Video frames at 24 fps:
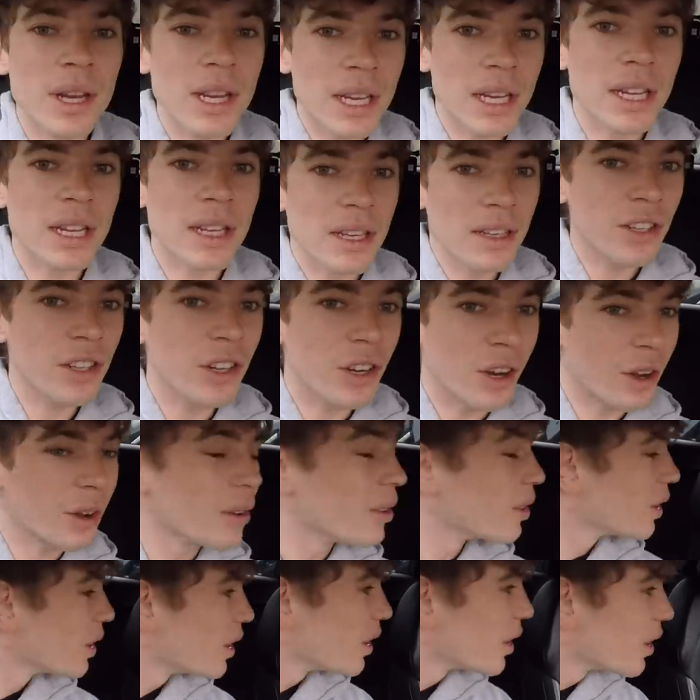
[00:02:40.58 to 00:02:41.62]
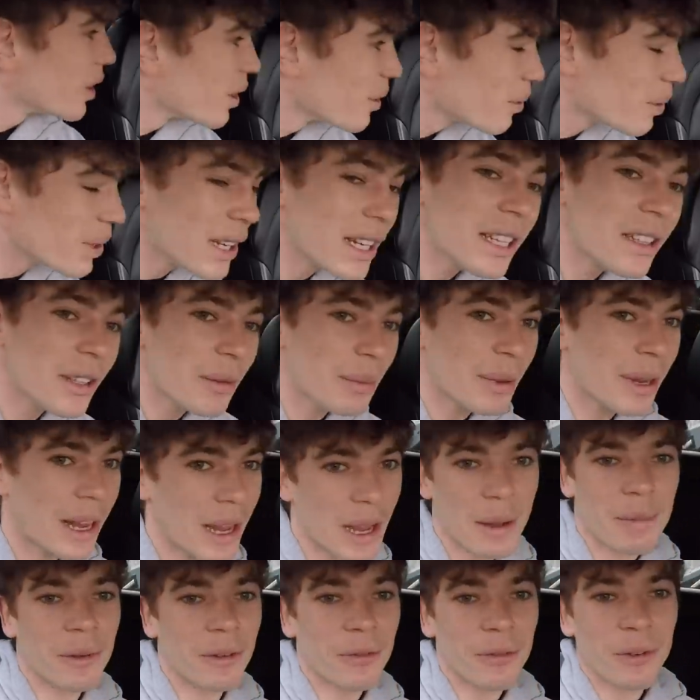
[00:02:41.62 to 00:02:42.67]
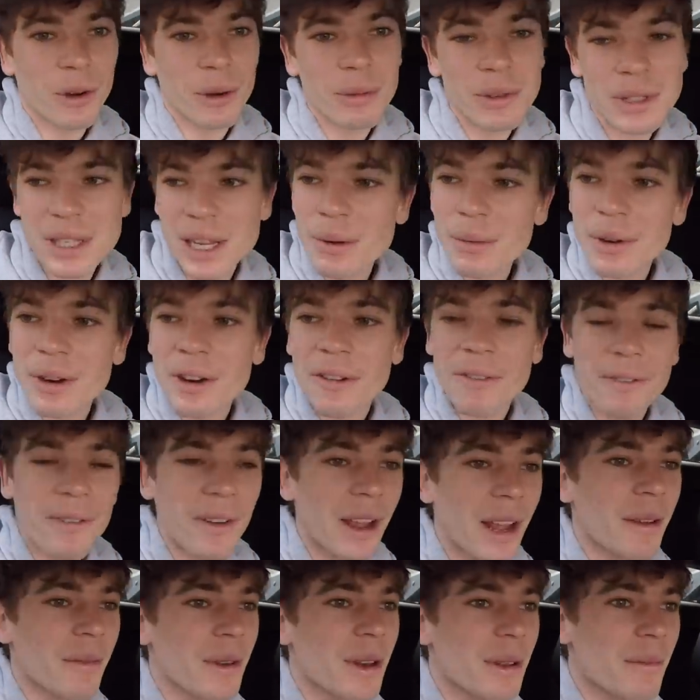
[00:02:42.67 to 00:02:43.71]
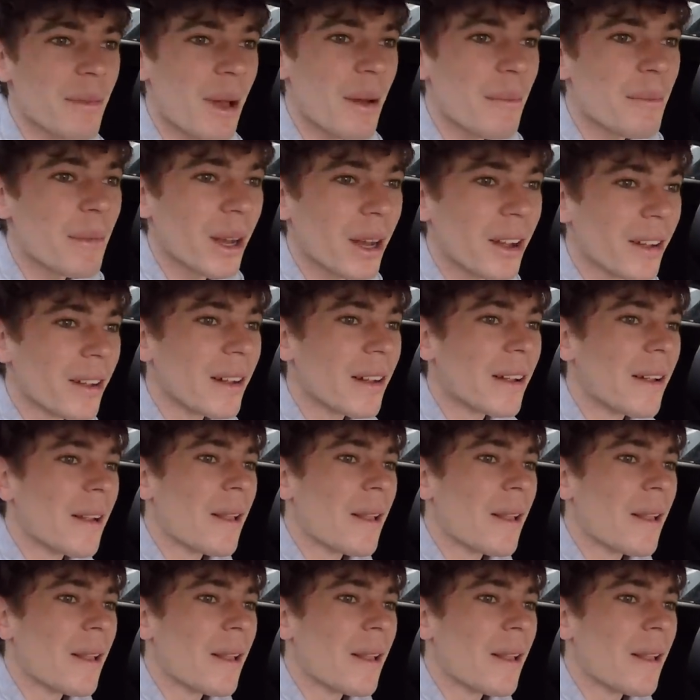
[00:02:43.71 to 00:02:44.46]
we, you know, we need to be happy for him. It's like when a family member